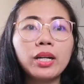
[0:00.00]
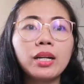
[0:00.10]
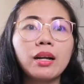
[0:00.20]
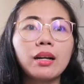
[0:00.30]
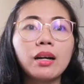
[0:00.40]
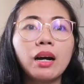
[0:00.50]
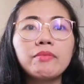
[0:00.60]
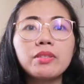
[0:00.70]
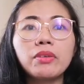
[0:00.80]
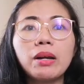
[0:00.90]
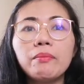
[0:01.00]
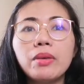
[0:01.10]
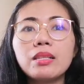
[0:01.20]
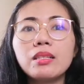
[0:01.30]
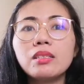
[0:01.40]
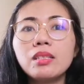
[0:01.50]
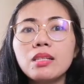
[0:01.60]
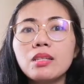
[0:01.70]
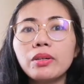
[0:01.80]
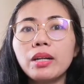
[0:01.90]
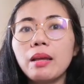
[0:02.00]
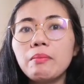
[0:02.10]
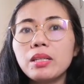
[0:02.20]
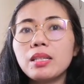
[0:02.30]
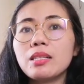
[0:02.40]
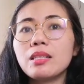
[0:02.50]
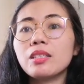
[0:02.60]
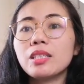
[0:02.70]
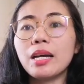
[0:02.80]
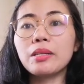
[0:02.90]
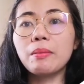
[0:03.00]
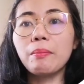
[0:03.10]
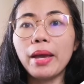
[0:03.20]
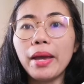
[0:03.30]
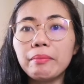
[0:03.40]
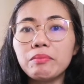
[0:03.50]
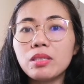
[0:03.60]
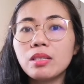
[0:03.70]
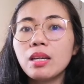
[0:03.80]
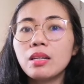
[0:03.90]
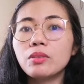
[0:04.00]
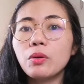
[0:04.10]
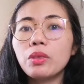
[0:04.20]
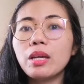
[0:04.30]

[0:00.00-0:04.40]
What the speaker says: or comes from messages or images such as memes.